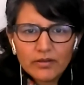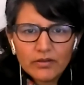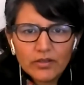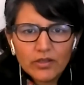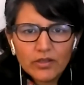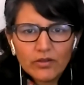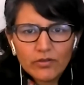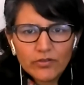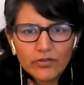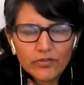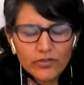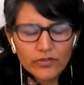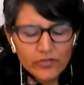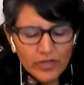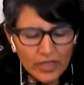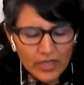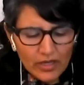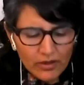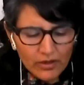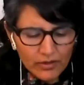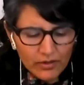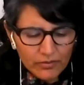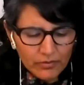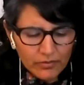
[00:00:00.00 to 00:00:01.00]
you know, the first thing
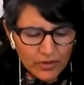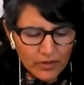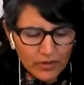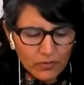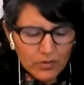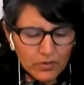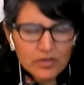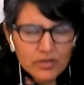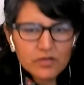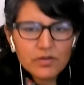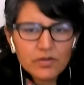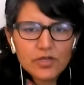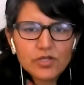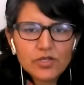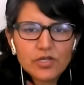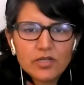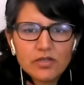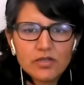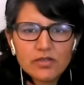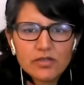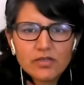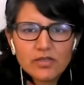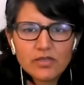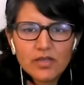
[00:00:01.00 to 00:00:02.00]
I wanted to mention
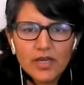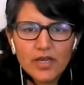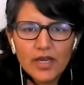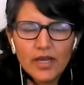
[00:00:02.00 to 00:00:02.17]
is,